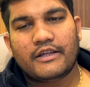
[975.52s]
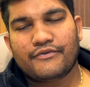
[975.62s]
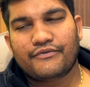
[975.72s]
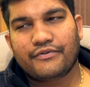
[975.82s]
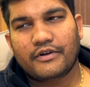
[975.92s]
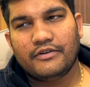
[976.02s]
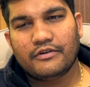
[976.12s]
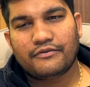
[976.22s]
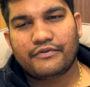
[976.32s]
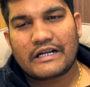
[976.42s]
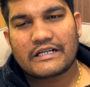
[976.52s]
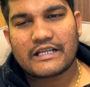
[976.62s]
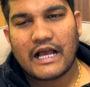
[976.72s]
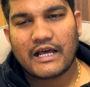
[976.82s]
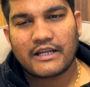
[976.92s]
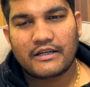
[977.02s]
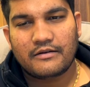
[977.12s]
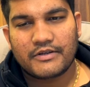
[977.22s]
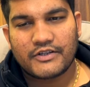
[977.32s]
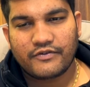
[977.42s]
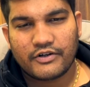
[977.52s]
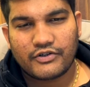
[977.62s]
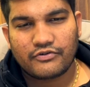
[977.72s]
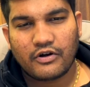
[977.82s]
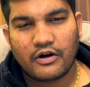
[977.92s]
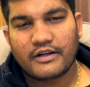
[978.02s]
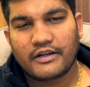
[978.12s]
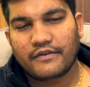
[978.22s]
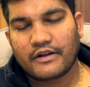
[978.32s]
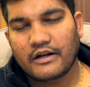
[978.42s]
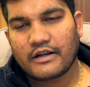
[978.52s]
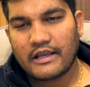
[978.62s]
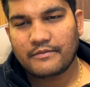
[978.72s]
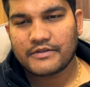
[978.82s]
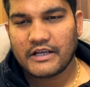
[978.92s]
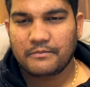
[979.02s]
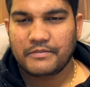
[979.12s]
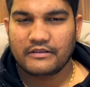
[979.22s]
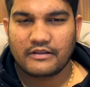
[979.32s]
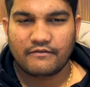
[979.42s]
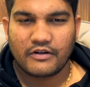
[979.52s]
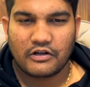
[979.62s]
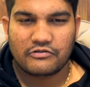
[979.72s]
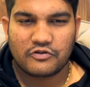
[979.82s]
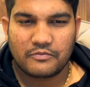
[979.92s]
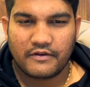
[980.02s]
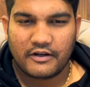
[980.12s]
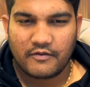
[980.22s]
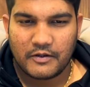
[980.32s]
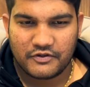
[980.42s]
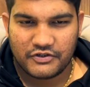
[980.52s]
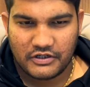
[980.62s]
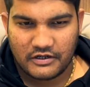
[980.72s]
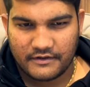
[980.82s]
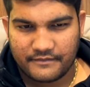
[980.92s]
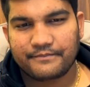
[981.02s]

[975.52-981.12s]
If your friends are in misfortune or in difficult times, helping them will also be very beneficial